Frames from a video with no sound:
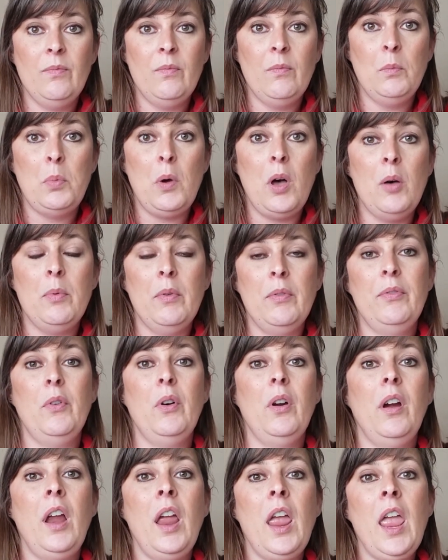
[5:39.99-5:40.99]
ball
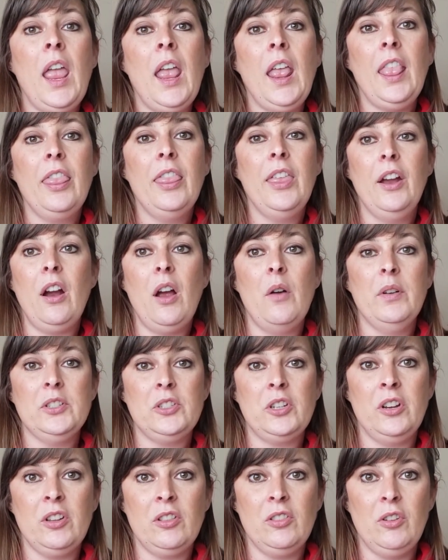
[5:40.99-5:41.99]
before, they're always
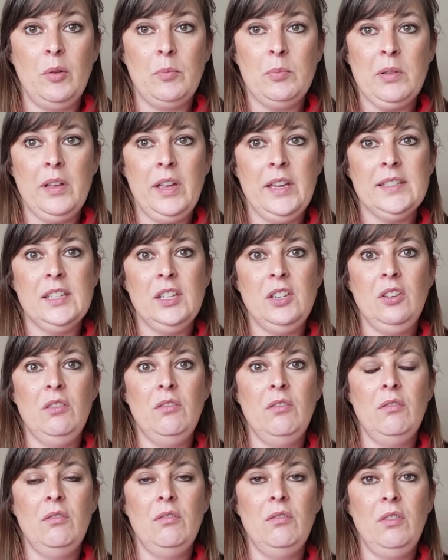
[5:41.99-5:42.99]
trying to learn plays, and
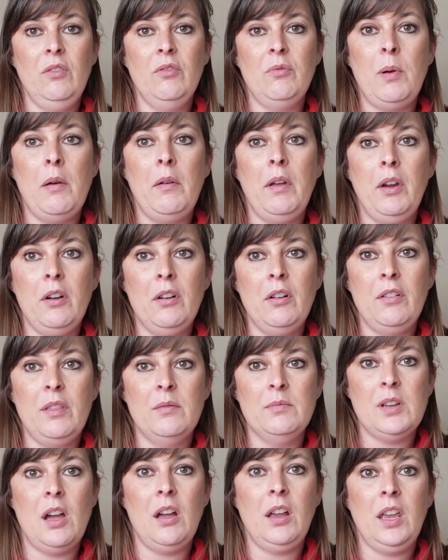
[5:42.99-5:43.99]
you've probably heard them
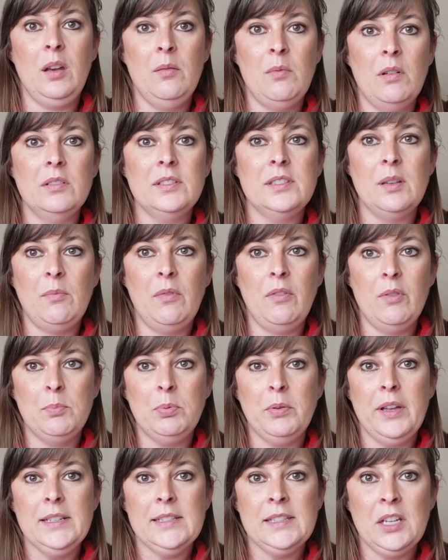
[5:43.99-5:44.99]
talking about some of the
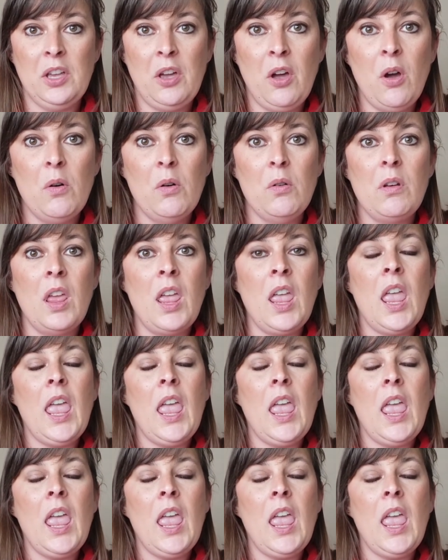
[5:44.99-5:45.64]
plays in code.